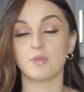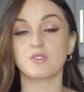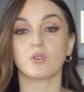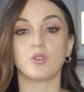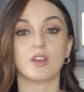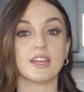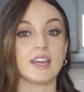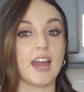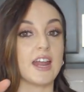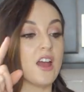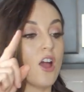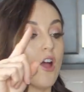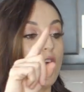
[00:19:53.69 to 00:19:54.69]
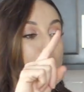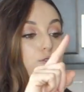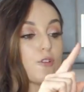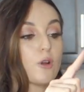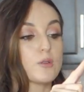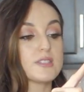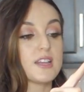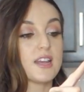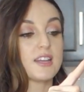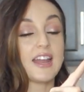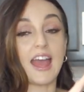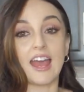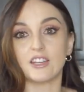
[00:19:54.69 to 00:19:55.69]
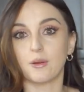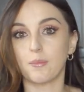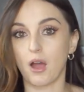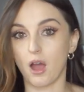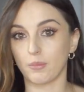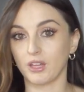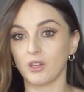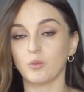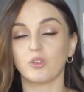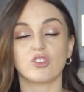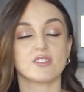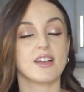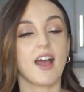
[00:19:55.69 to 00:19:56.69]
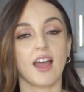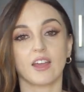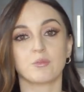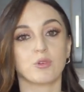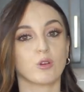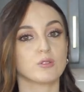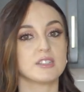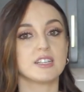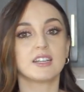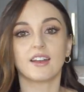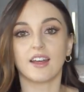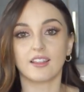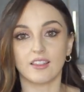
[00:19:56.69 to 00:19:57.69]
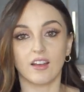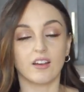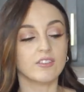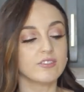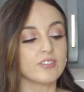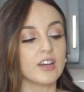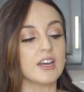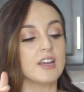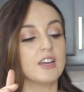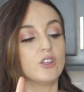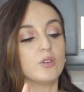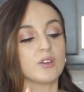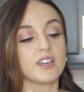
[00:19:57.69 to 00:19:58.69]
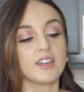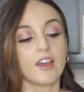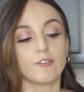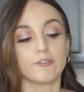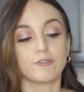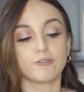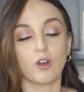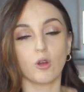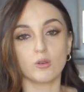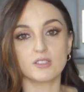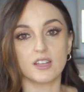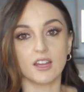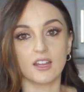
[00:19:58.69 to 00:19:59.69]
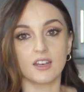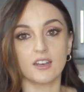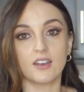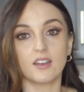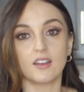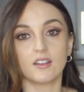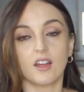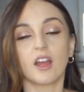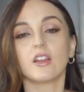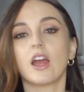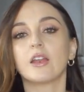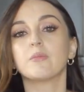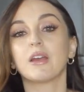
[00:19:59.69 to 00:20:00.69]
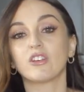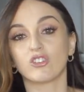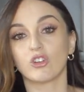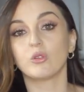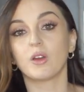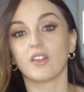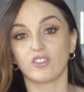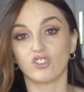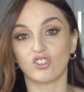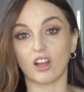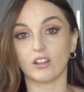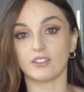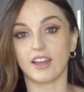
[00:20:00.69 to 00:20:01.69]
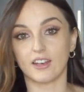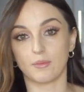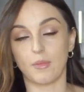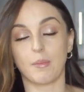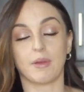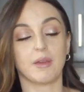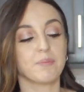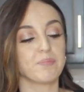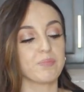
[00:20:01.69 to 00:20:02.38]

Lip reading: So you can get frozen edamame, which is high in protein and I love. You can get frozen, and make sure you get the shelled edamame.